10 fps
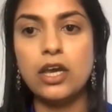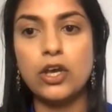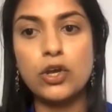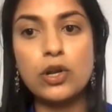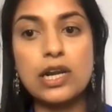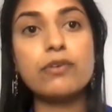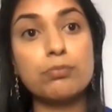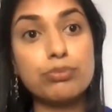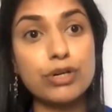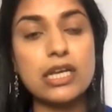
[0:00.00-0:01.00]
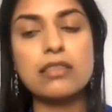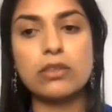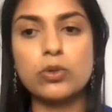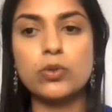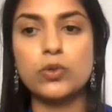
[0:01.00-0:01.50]
who live and breathe the
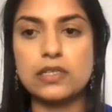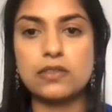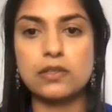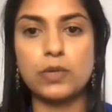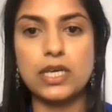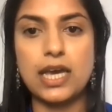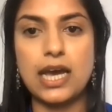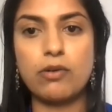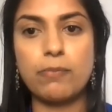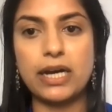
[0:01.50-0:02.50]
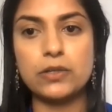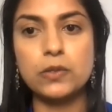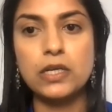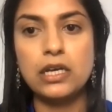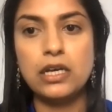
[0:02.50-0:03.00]
causes that we care about.
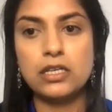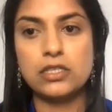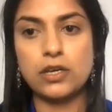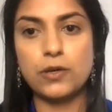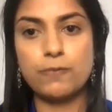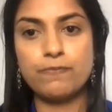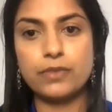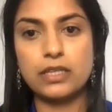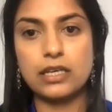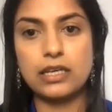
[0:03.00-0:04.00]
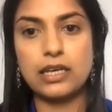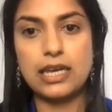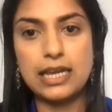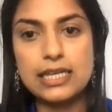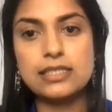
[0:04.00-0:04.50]
So
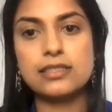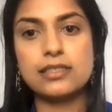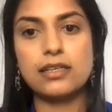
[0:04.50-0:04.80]
it is